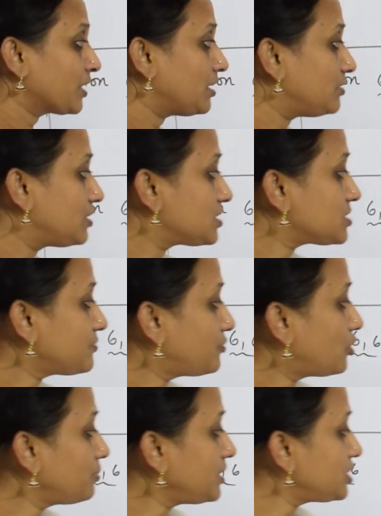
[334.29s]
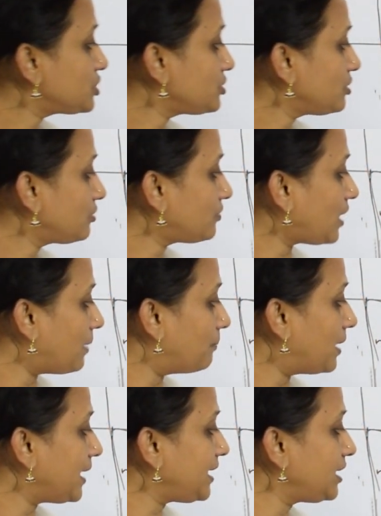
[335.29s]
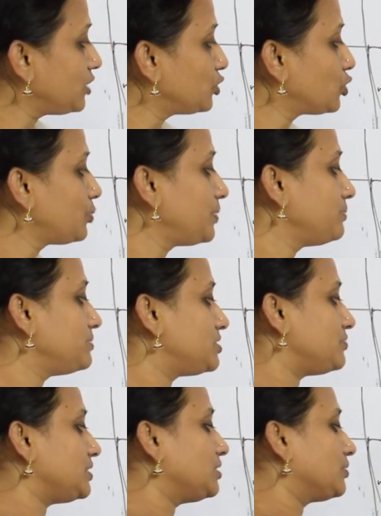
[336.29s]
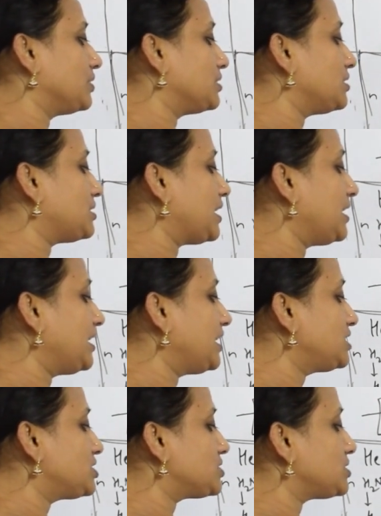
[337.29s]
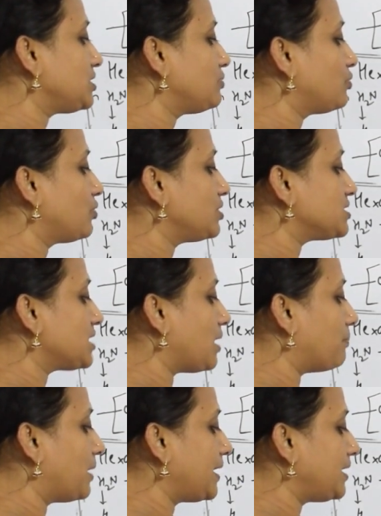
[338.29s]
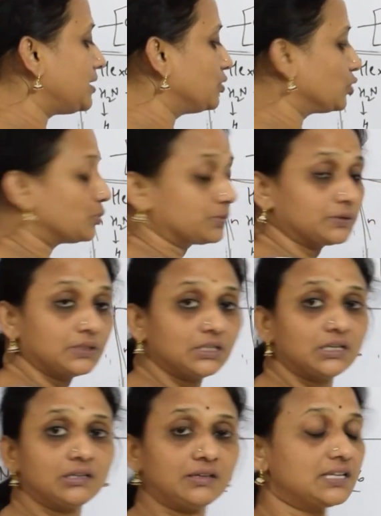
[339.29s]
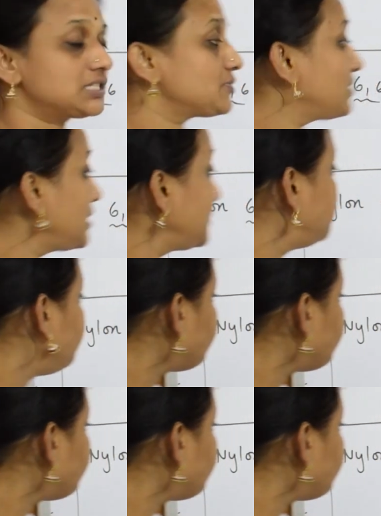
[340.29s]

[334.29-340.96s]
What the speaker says: There is a formation of amide group in between. Look here. NHCO is an amide group. That's why